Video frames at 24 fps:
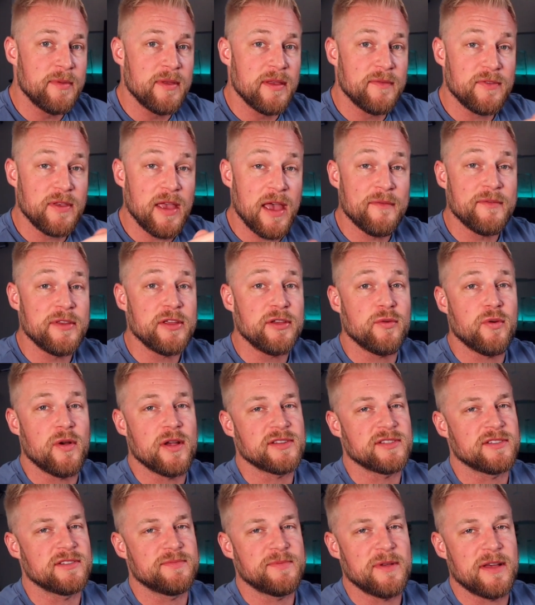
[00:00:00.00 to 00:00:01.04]
If you have any
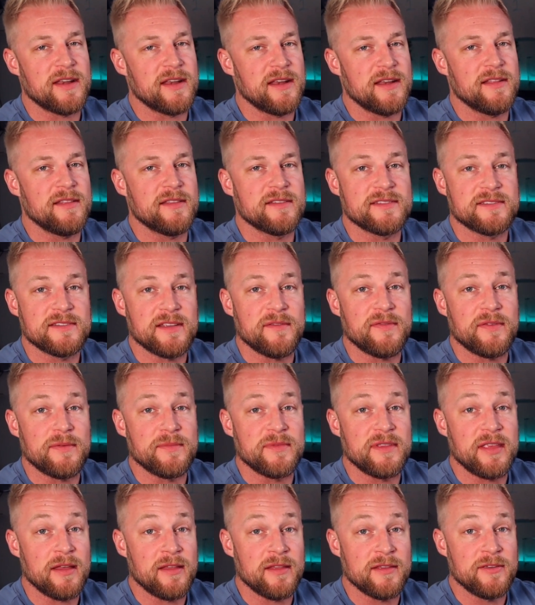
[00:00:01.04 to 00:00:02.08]
questions about any of this stuff I'm
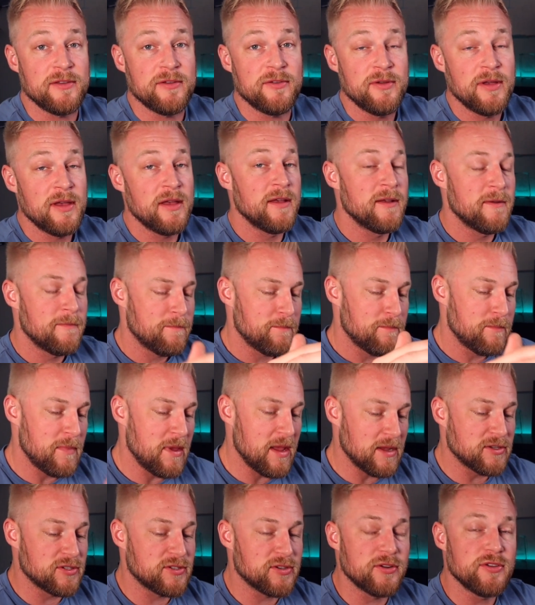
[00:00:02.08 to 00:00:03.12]
telling you,
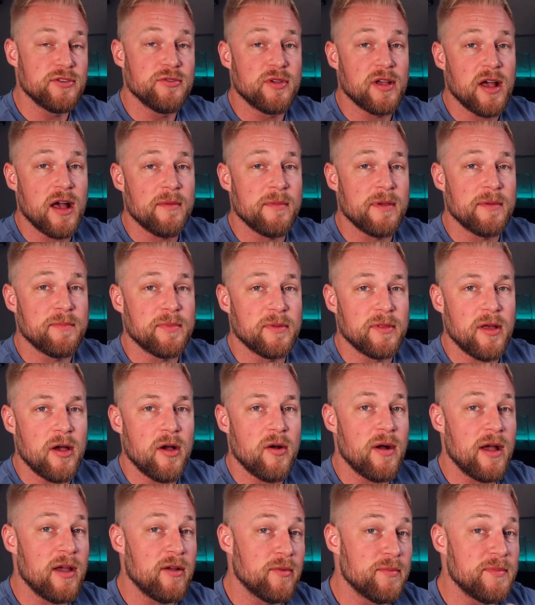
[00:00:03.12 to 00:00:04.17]
make sure you comment
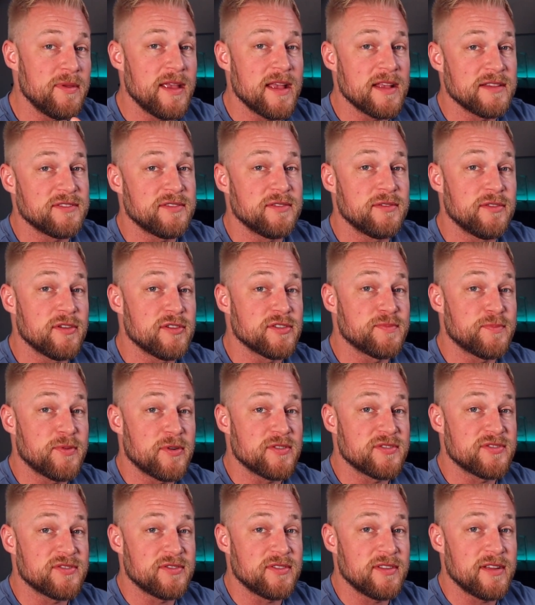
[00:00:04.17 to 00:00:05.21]
below. I will be answering those
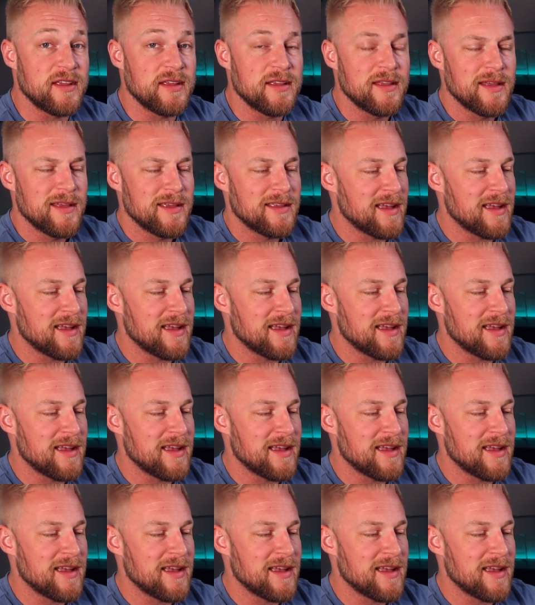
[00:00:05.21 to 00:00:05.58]
personally.